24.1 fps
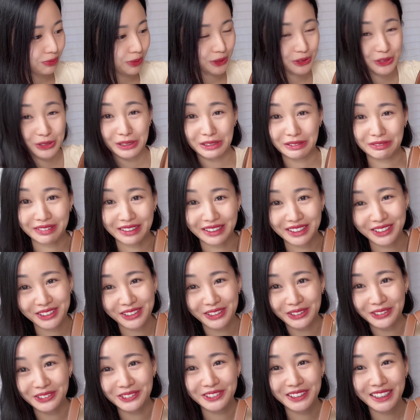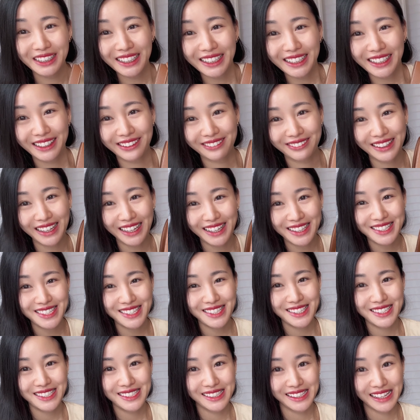personally offended, don't if
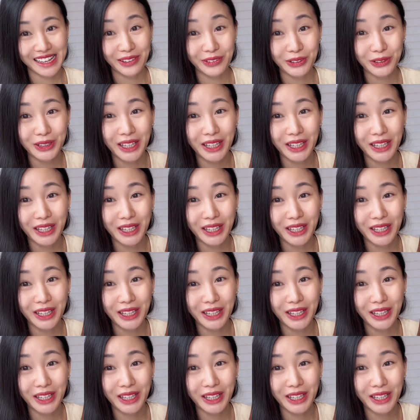that's how you